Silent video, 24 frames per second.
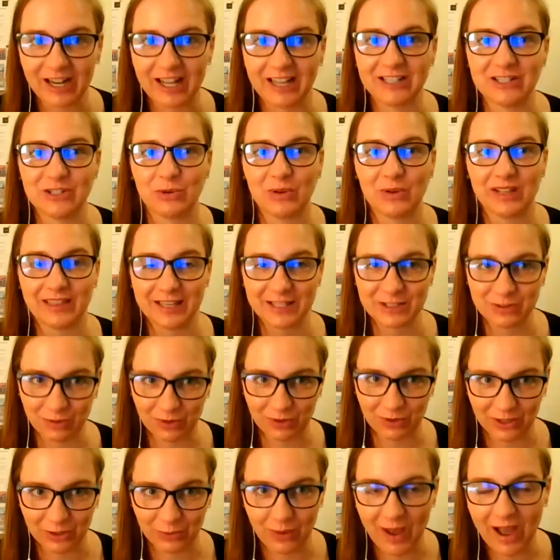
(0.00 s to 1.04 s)
and doing this
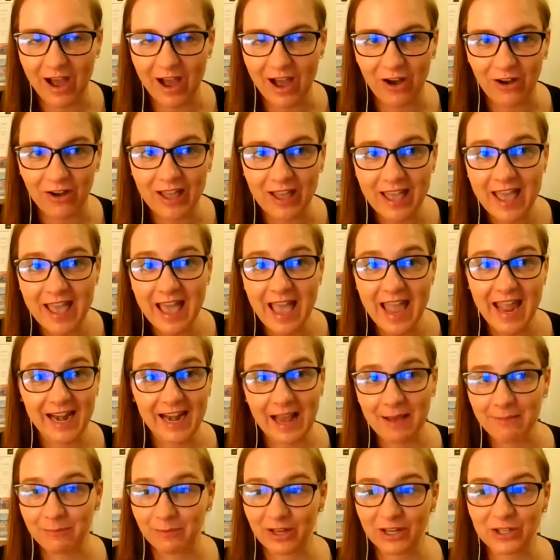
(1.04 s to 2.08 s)
really well. And
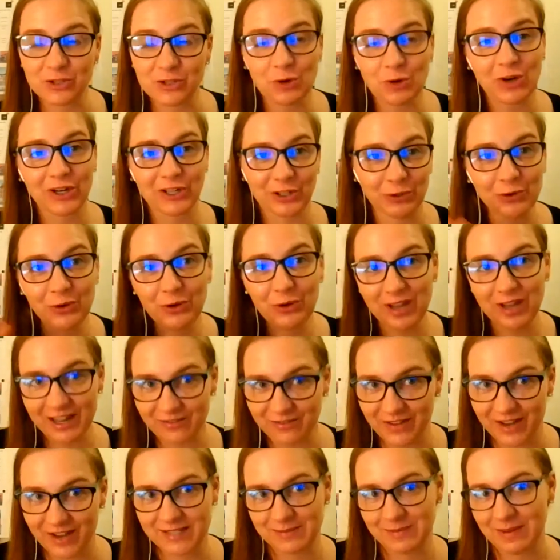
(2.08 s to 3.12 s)
I'm like, sure, you
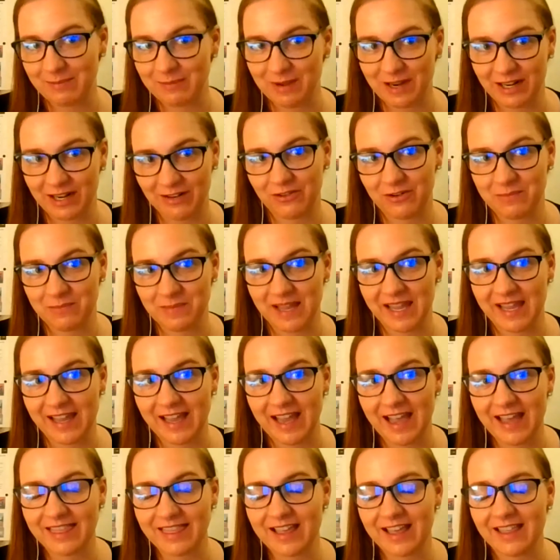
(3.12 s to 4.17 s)
invest my money for me.
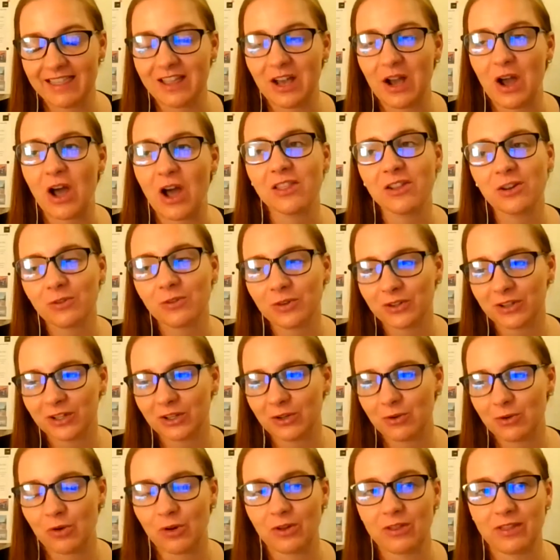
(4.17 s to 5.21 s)
And then the other really
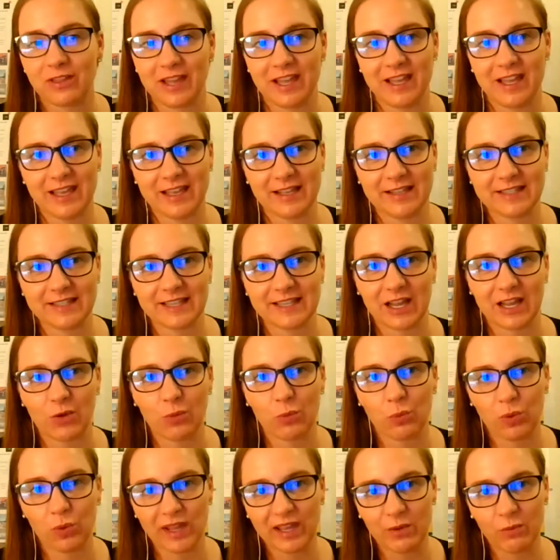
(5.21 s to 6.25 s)
cool thing is like
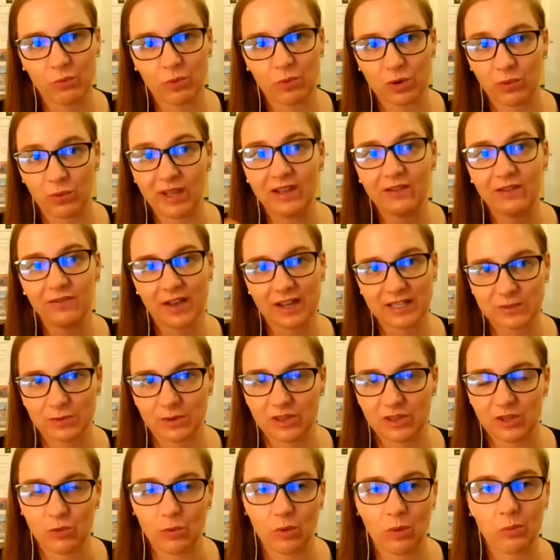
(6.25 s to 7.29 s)
when we invest with
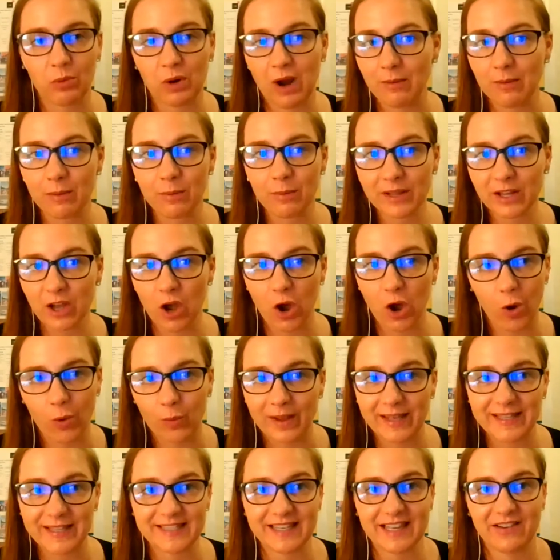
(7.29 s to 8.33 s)
you, we'll probably
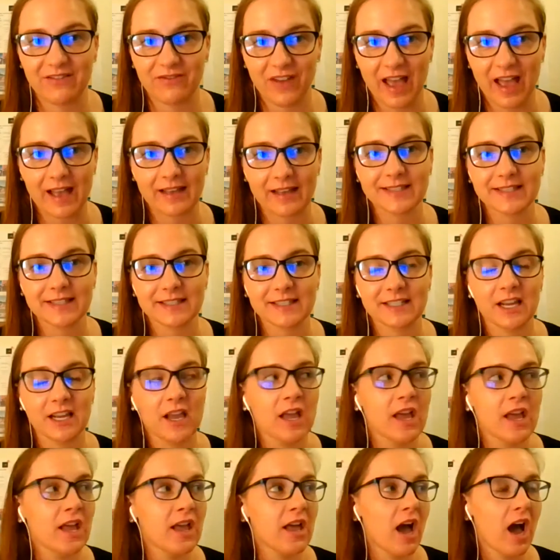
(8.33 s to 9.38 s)
always invest
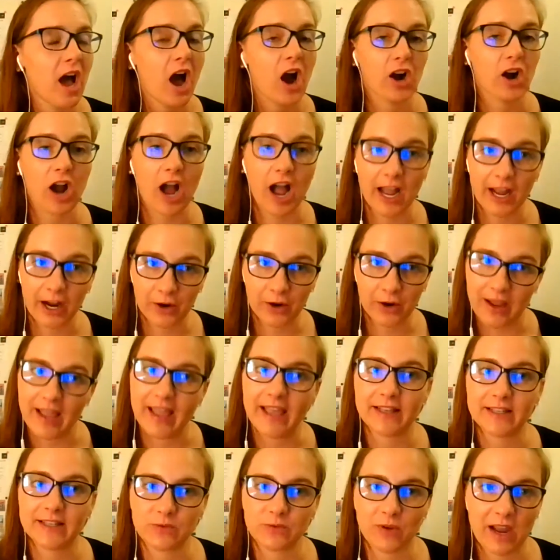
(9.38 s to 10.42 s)
our
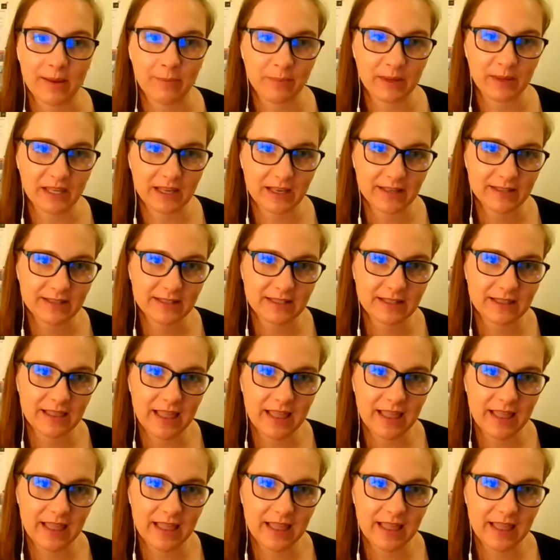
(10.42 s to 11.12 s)
IRAs, right? Because